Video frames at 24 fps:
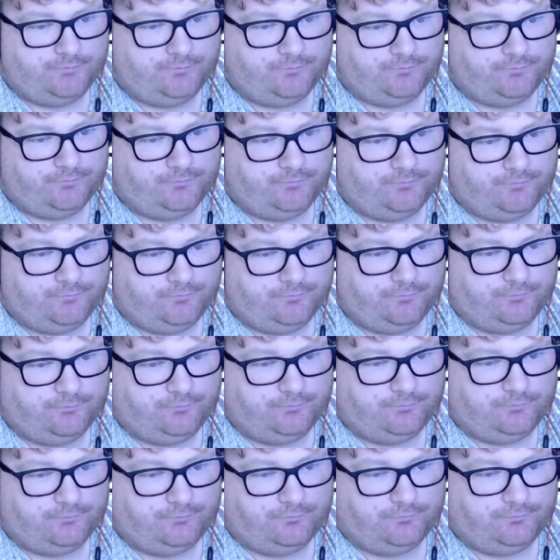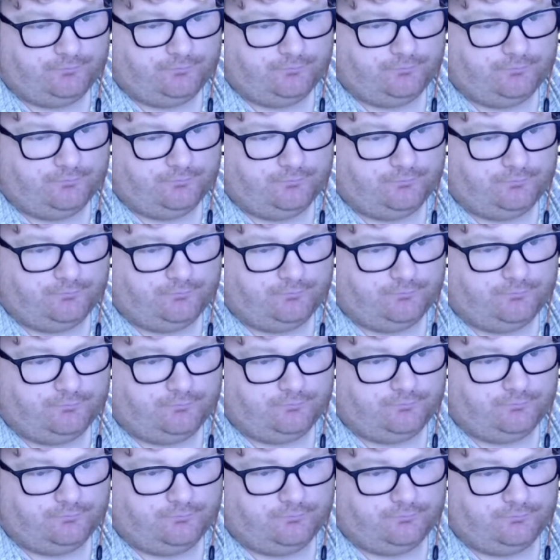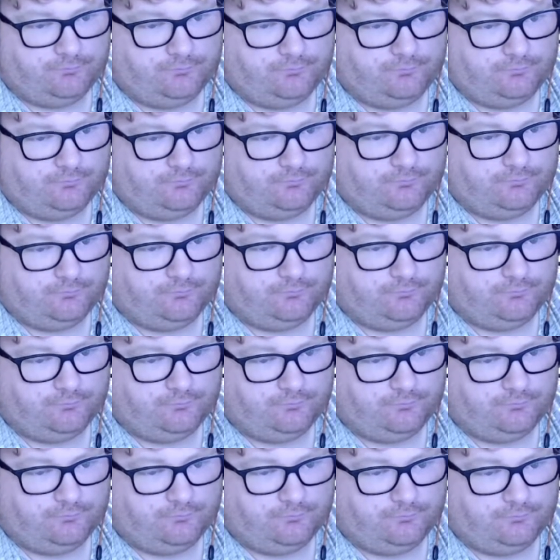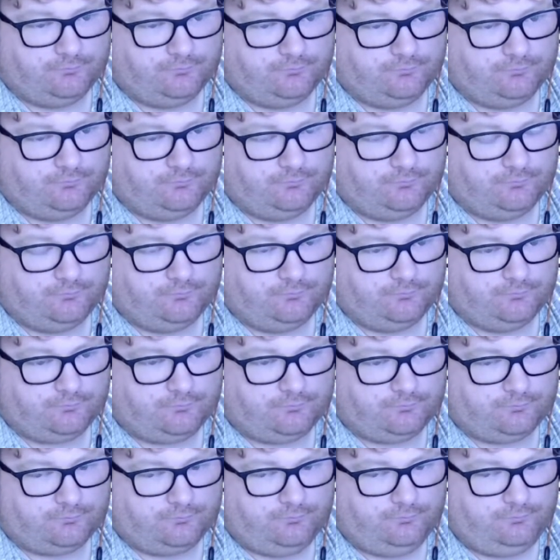This person isn't speaking.